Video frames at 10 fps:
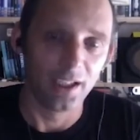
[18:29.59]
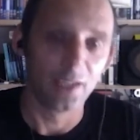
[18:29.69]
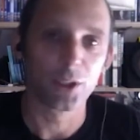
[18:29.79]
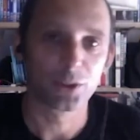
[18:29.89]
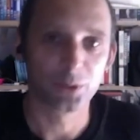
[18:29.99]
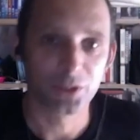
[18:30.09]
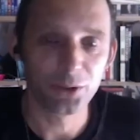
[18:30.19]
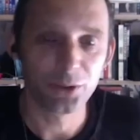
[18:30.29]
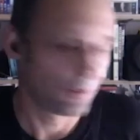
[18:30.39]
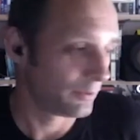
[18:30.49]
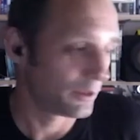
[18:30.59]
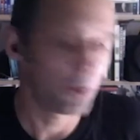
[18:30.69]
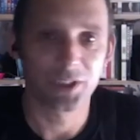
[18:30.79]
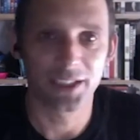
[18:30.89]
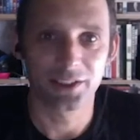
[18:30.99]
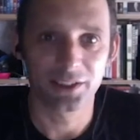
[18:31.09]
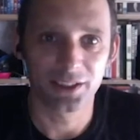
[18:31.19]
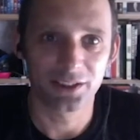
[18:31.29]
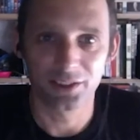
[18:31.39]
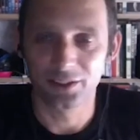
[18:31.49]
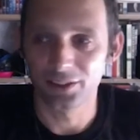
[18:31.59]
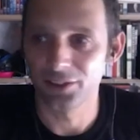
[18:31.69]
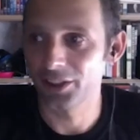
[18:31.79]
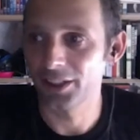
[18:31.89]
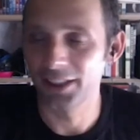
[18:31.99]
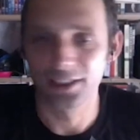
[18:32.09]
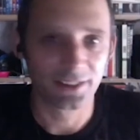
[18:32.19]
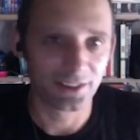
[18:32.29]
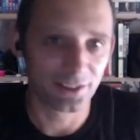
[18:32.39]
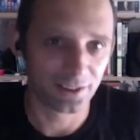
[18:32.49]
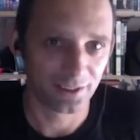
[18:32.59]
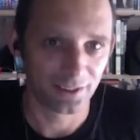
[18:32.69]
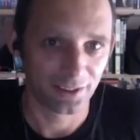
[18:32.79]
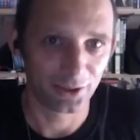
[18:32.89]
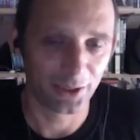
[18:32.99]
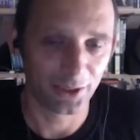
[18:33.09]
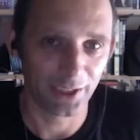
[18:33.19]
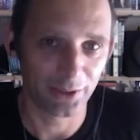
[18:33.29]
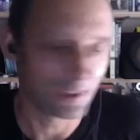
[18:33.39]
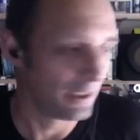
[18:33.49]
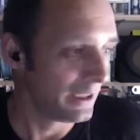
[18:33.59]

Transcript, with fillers: It works with two senses, your sight and your hearing.